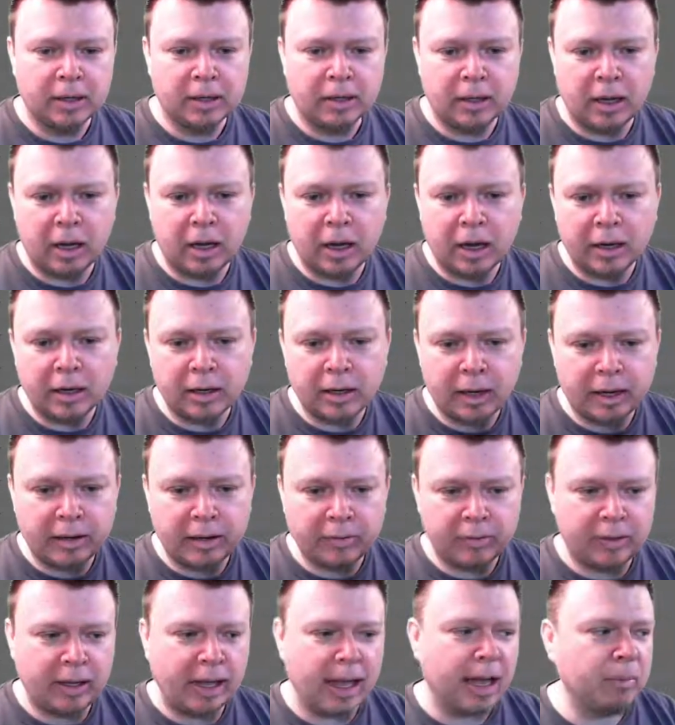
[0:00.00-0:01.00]
Now, I don't
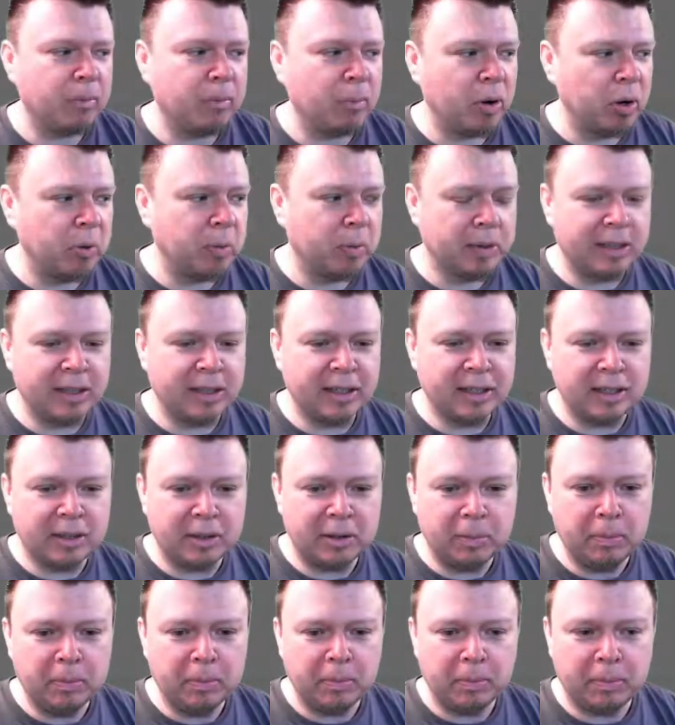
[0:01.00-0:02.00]
have the app open
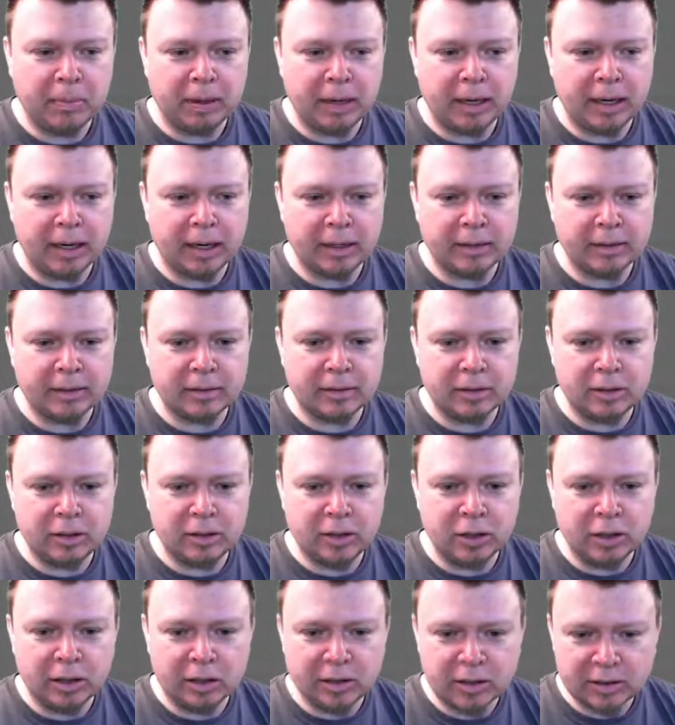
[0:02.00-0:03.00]
here, but
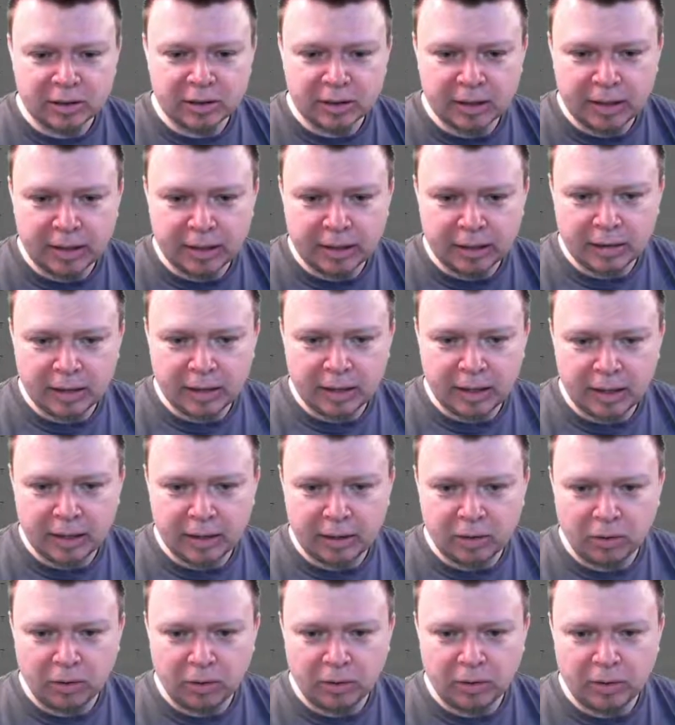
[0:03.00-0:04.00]
you can just click
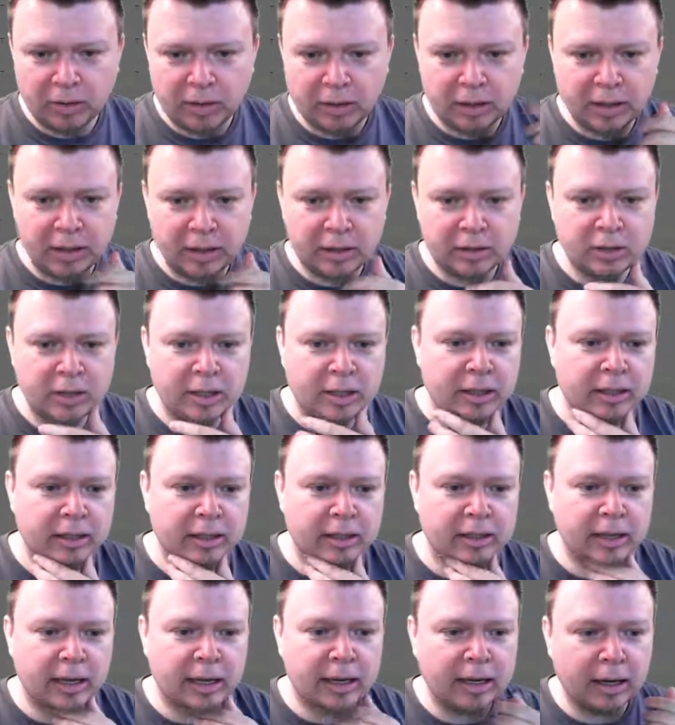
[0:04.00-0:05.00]
there on the check-in
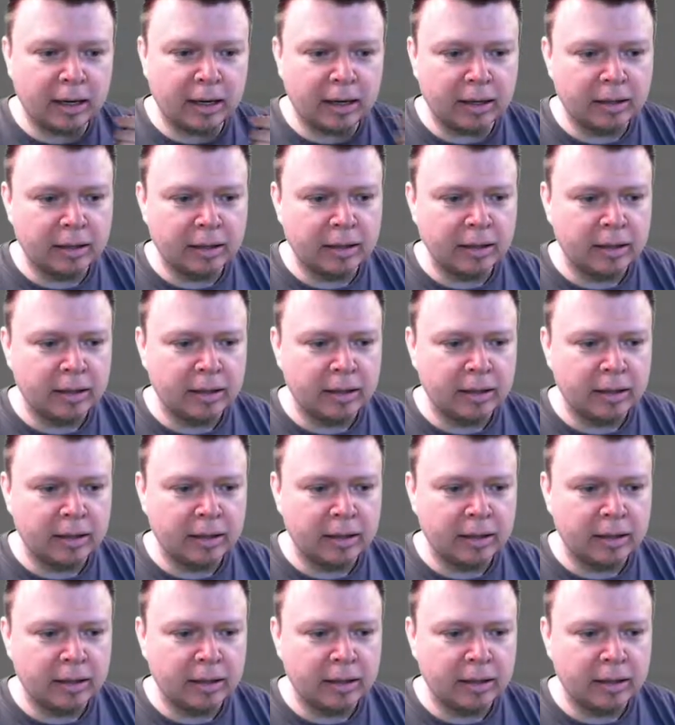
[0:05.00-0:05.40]
data,